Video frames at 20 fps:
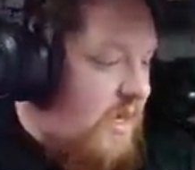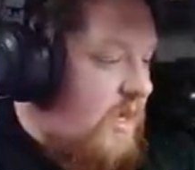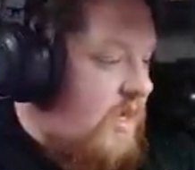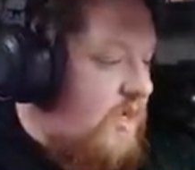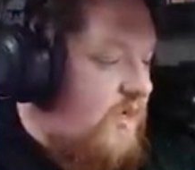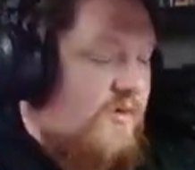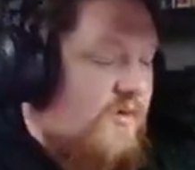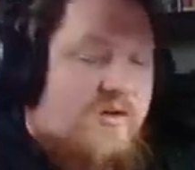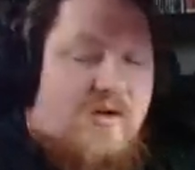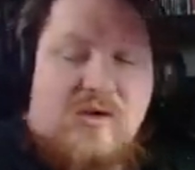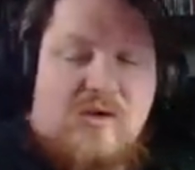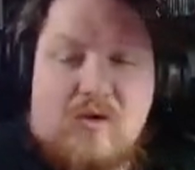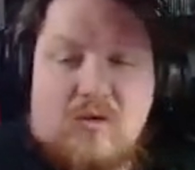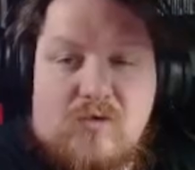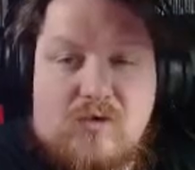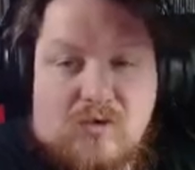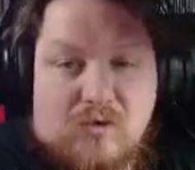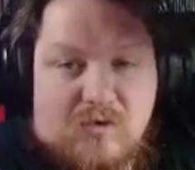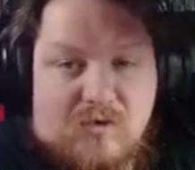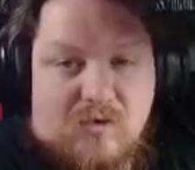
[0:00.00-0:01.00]
Your
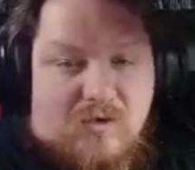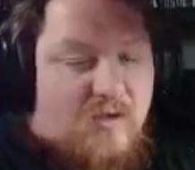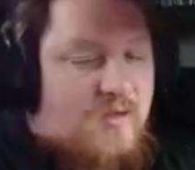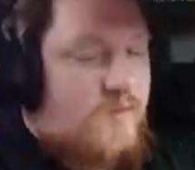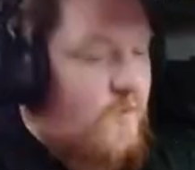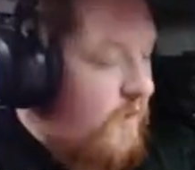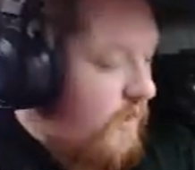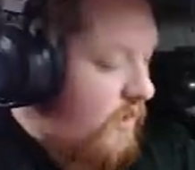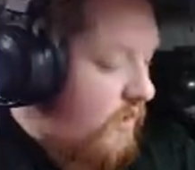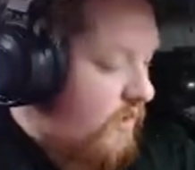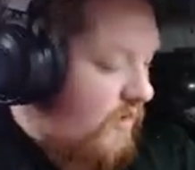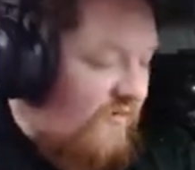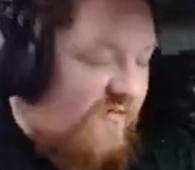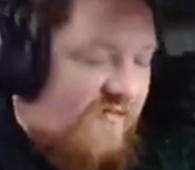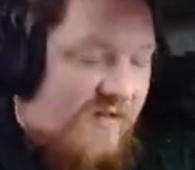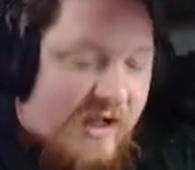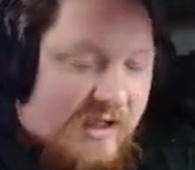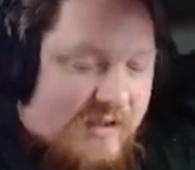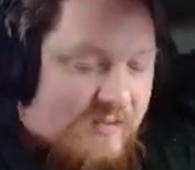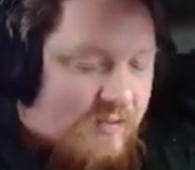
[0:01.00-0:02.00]
socials, your Twitter, your
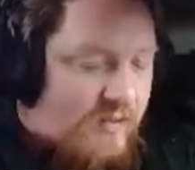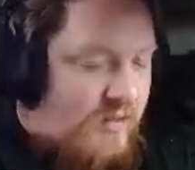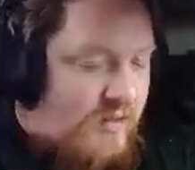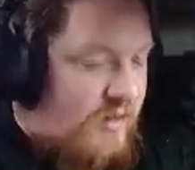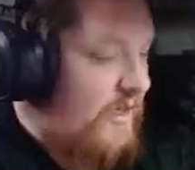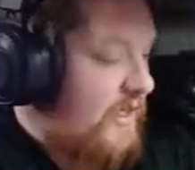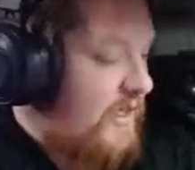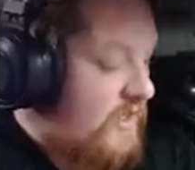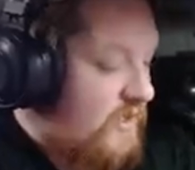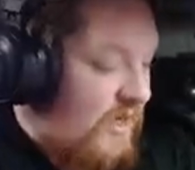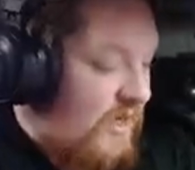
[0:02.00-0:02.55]
Facebook, your Instagram,